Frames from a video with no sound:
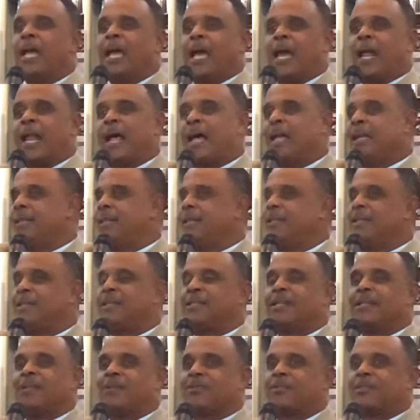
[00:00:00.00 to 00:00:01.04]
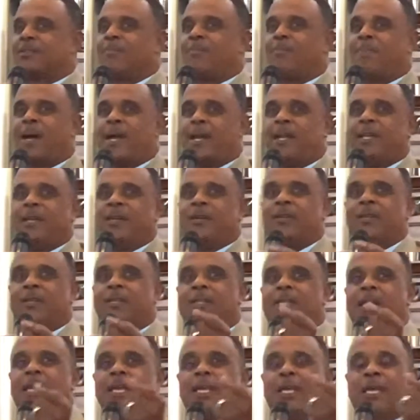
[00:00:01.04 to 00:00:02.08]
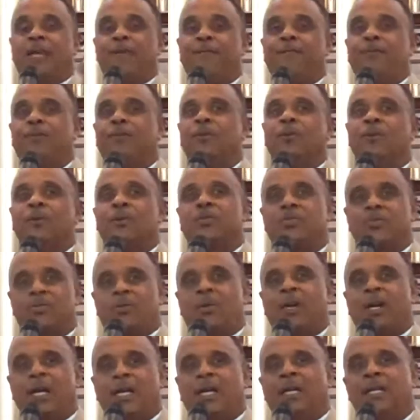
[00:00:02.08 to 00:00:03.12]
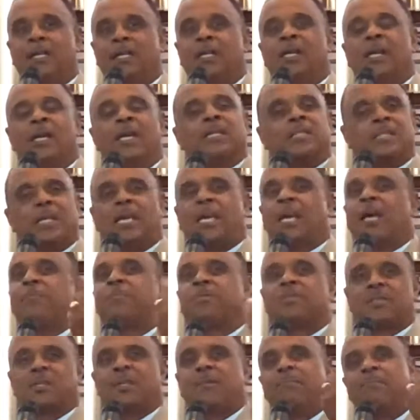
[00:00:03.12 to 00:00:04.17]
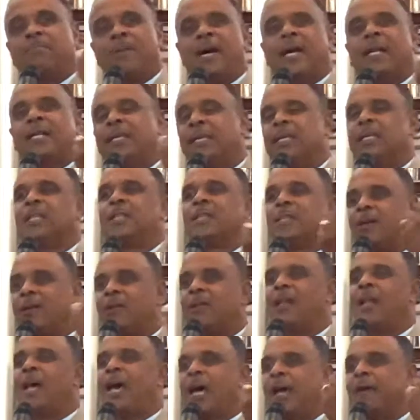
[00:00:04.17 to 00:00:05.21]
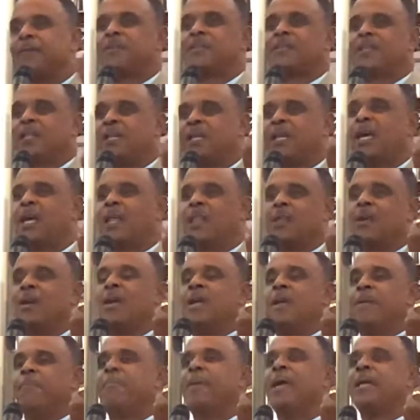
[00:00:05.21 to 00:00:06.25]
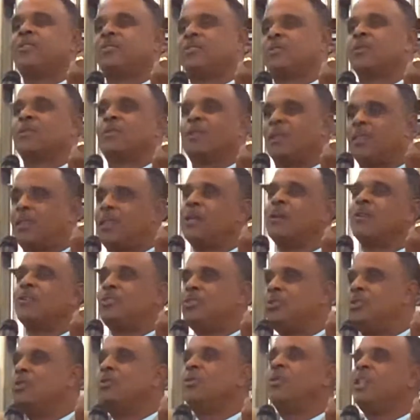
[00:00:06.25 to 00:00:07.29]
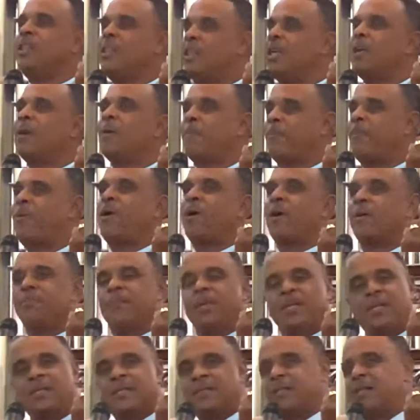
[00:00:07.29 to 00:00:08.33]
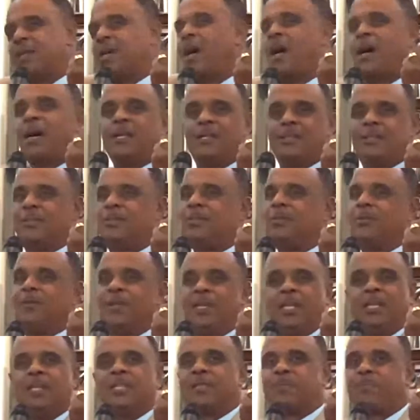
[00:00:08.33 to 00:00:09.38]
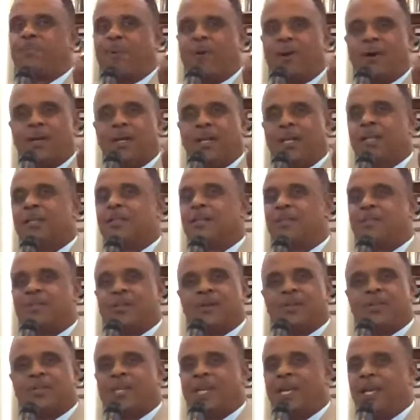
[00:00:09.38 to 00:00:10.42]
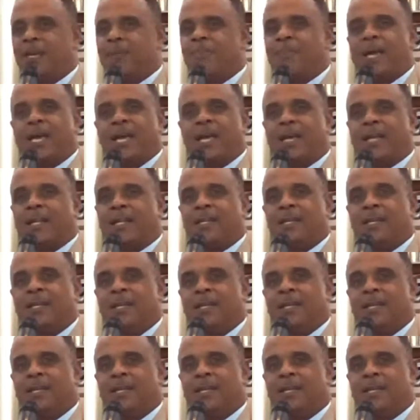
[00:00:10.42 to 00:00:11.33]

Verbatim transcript: And I need to tell somebody here today if you are trying to help somebody get their lives together, make sure that they're doing their part because God is doing his part. Let the church say amen.